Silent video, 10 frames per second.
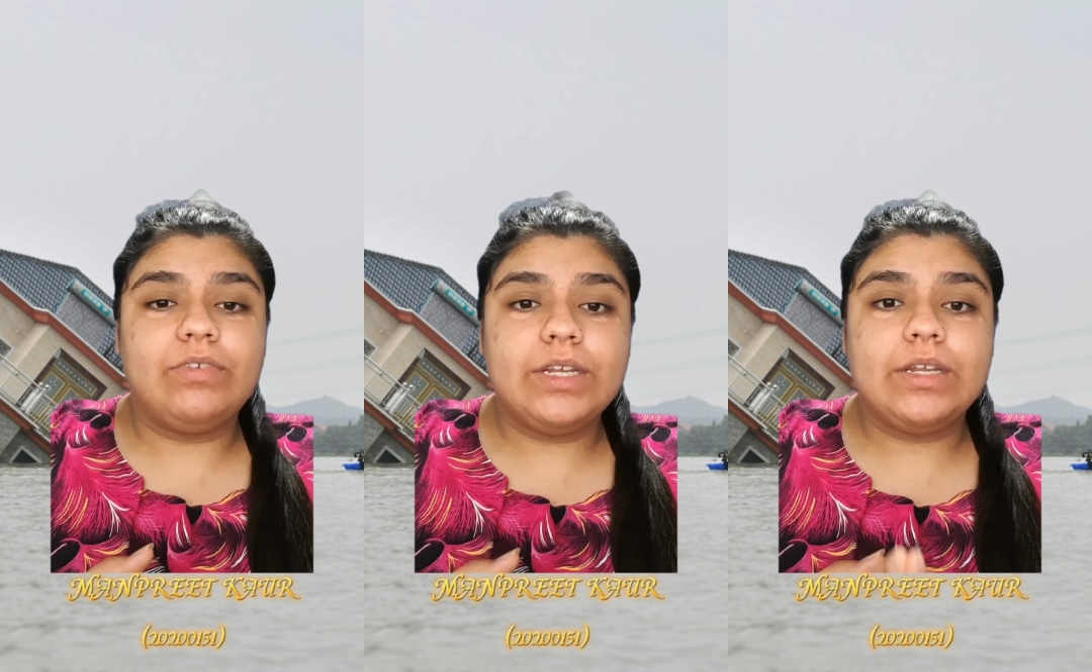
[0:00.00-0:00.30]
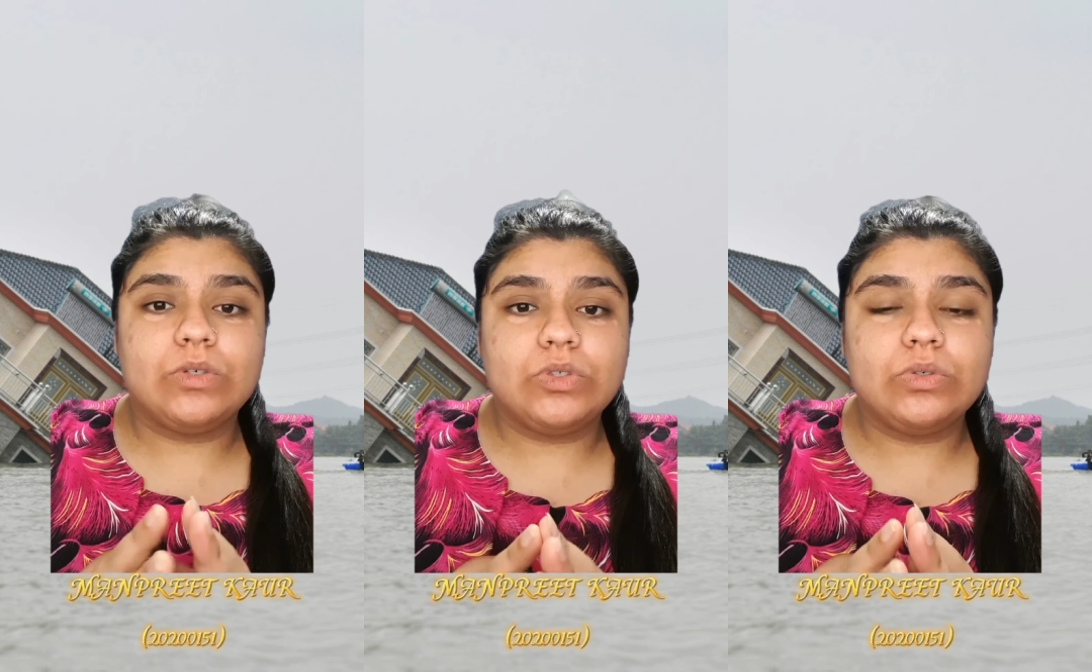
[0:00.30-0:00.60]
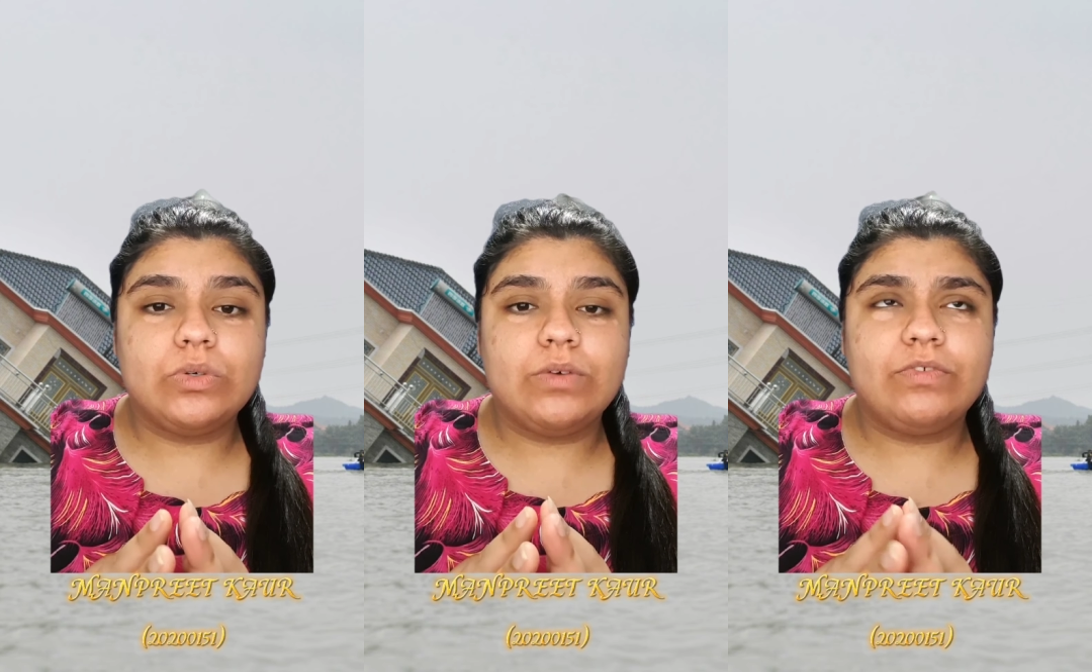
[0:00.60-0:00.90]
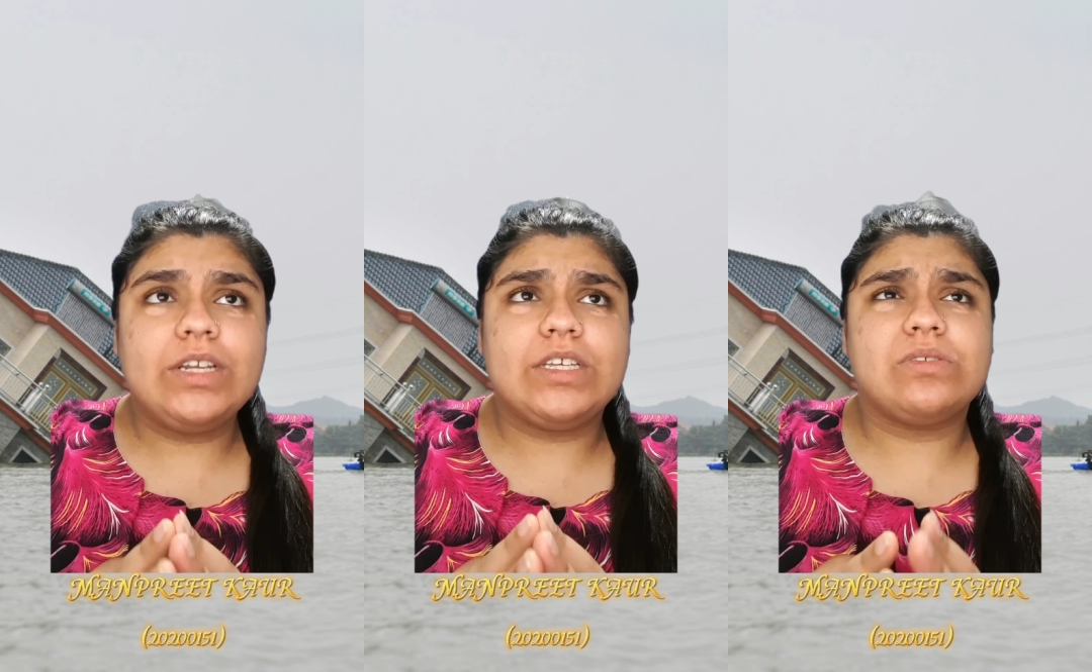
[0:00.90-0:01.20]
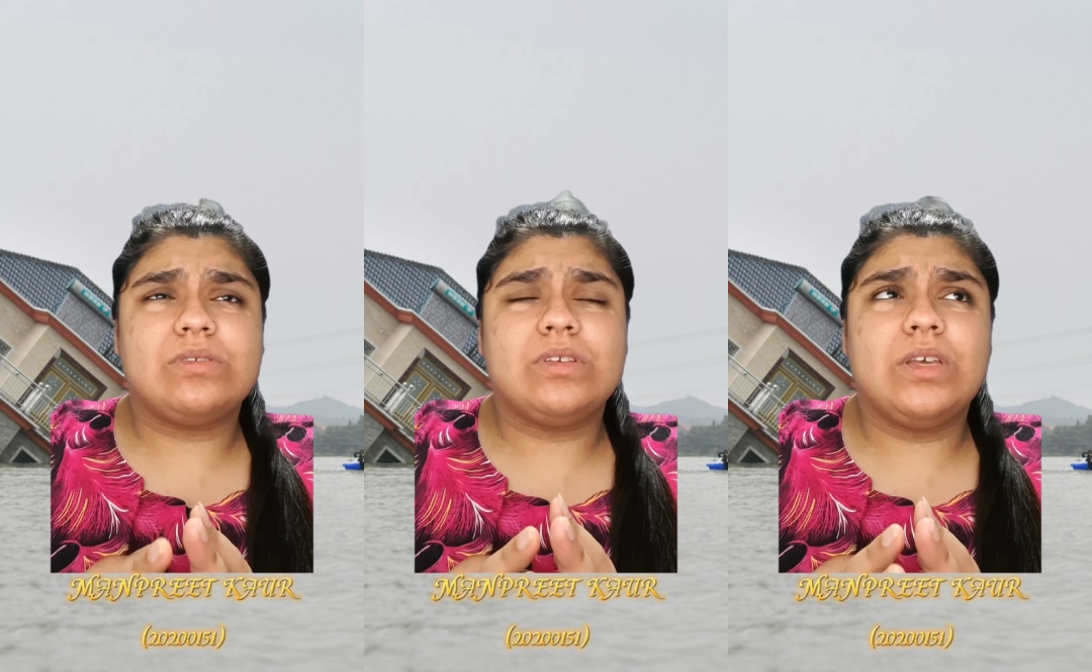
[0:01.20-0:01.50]
Flood
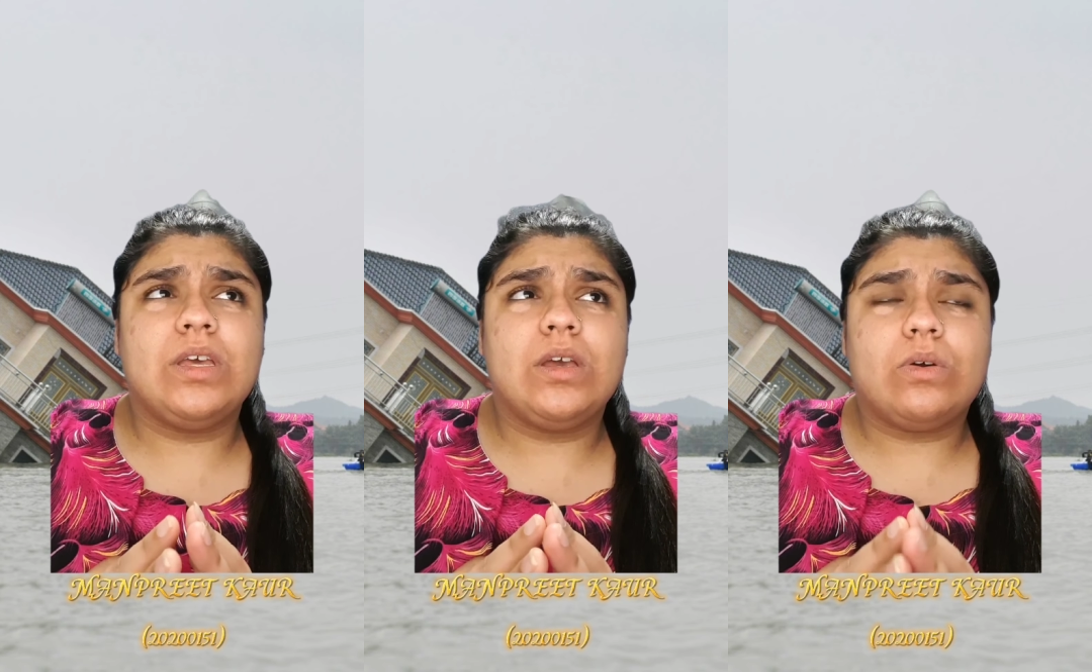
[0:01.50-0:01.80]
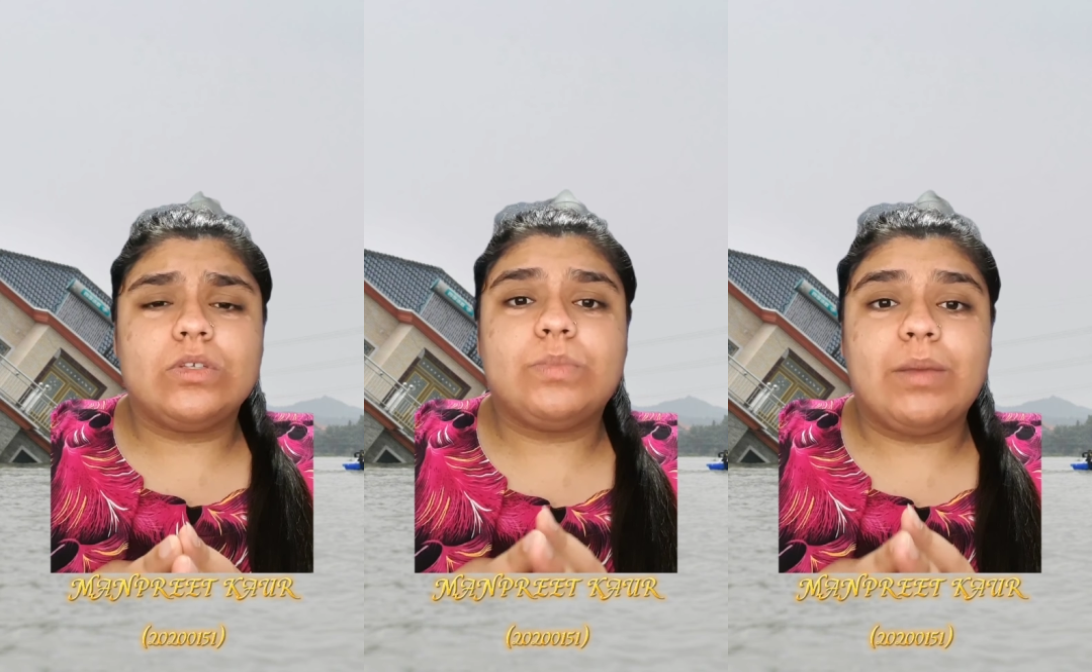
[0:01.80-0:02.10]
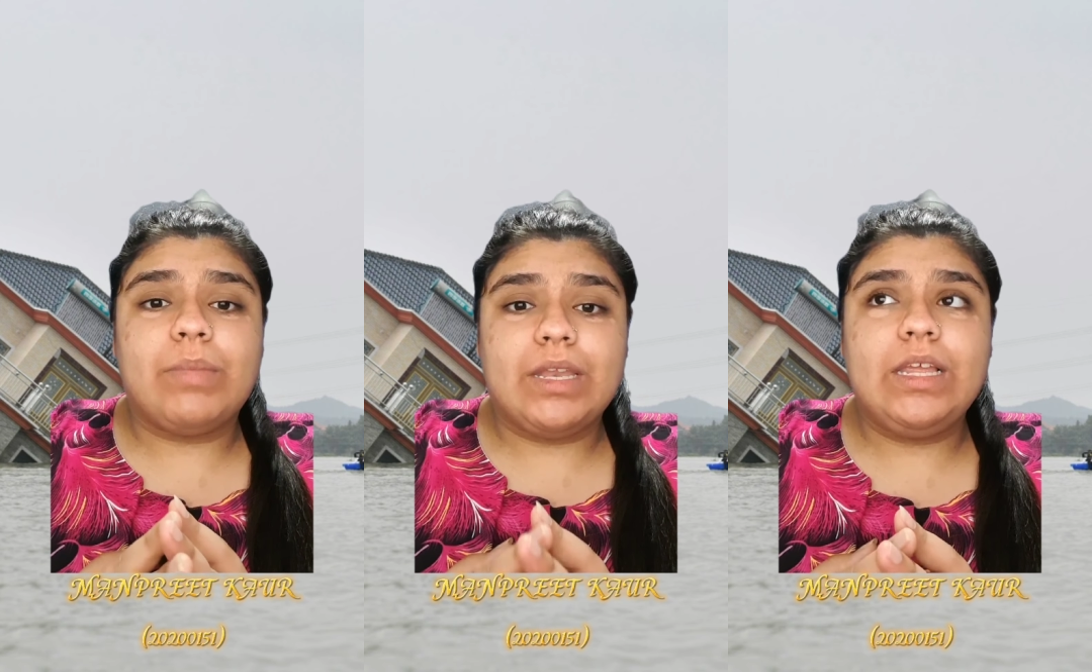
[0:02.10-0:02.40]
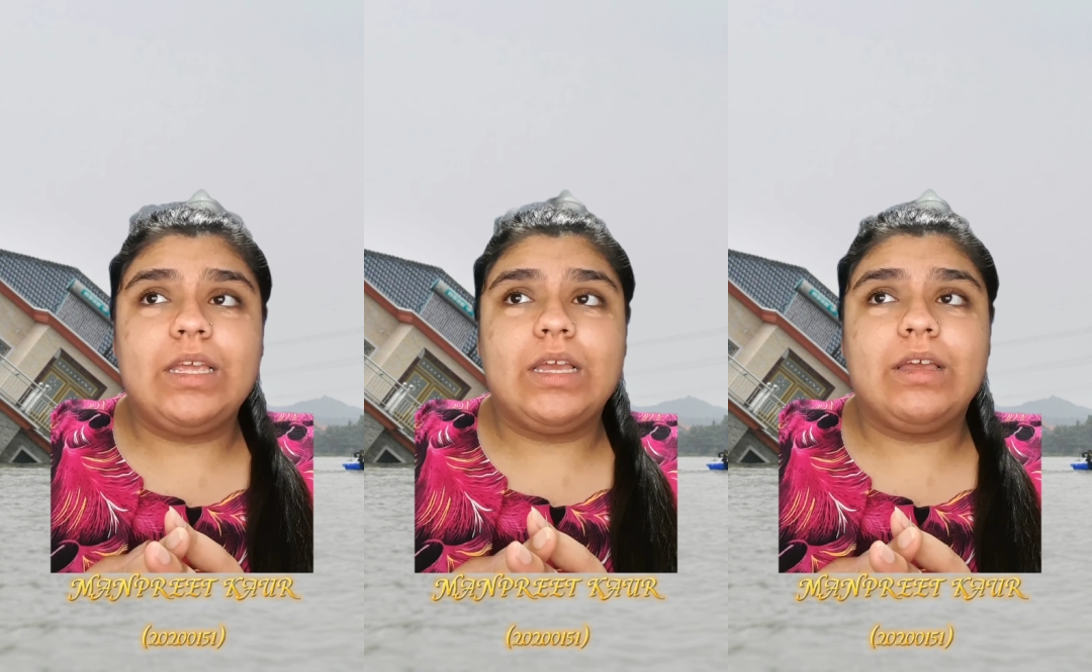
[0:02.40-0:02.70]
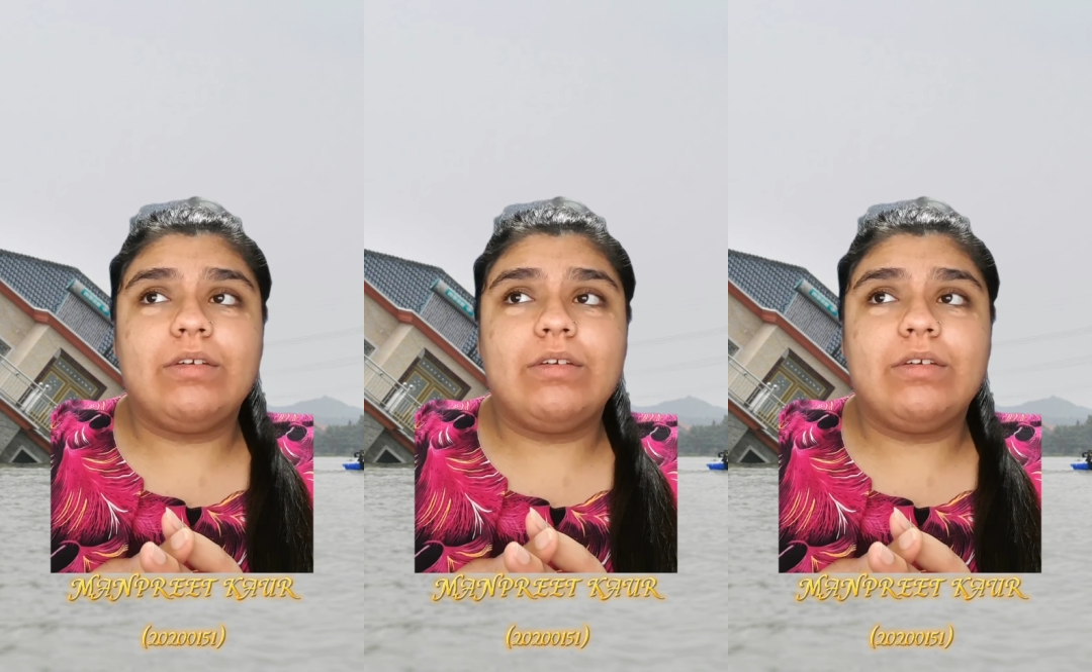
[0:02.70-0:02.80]
is caused by many